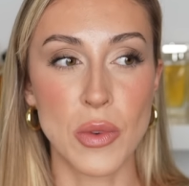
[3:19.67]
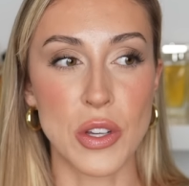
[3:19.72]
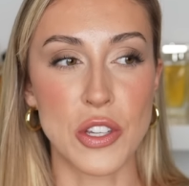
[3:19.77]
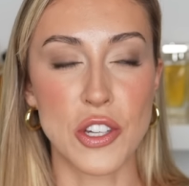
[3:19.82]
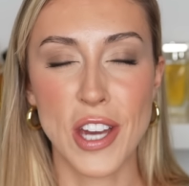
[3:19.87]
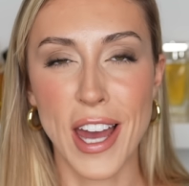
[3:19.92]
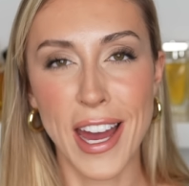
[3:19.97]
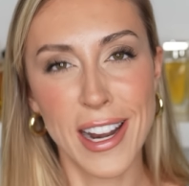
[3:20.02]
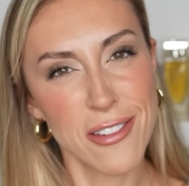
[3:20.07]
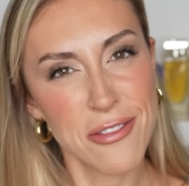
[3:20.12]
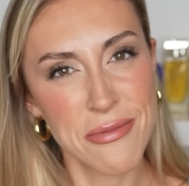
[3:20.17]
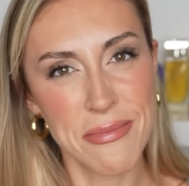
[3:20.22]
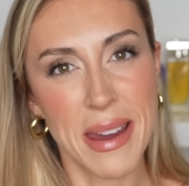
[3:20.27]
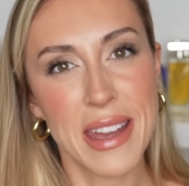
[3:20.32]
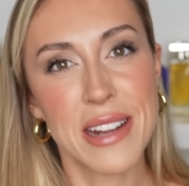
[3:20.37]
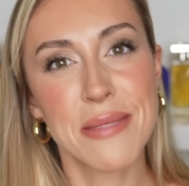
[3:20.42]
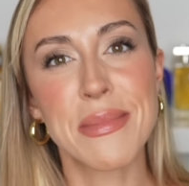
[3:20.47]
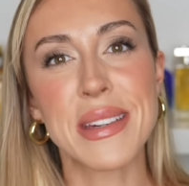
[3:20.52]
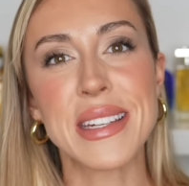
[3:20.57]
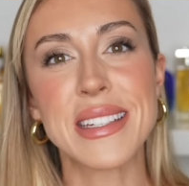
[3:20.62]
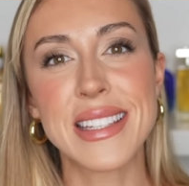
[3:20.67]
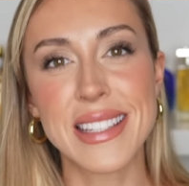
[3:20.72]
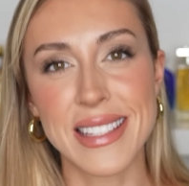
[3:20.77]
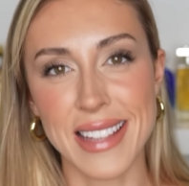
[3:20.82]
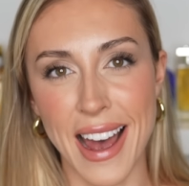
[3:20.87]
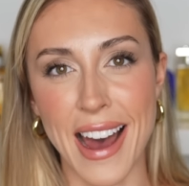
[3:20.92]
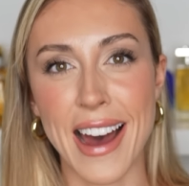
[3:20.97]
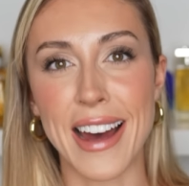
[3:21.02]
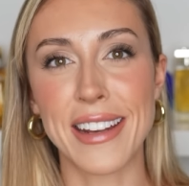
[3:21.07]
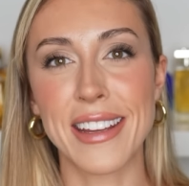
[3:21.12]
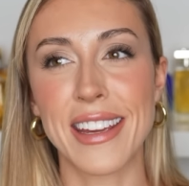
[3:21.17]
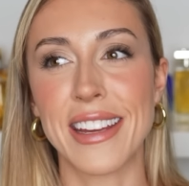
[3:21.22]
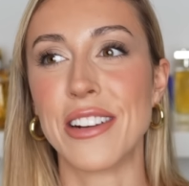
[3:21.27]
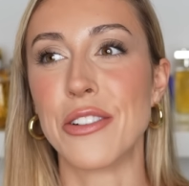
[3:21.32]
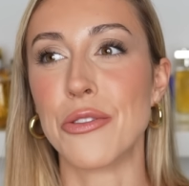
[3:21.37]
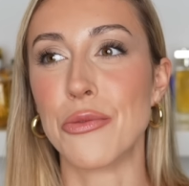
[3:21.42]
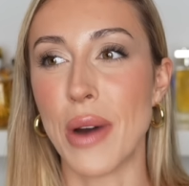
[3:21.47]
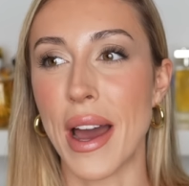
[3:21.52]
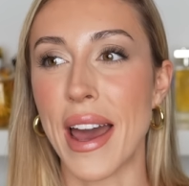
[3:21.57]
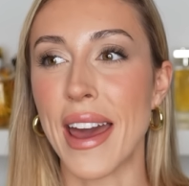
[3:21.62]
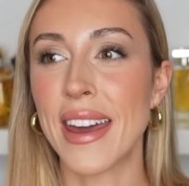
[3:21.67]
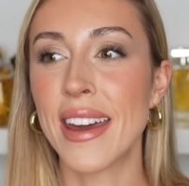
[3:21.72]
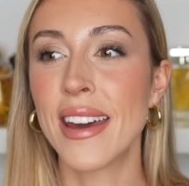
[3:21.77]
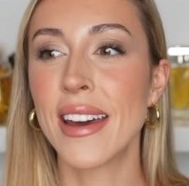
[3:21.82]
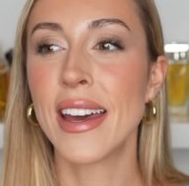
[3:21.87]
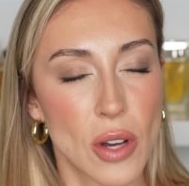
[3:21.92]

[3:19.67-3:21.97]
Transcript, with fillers: which kind of made me sad in a way.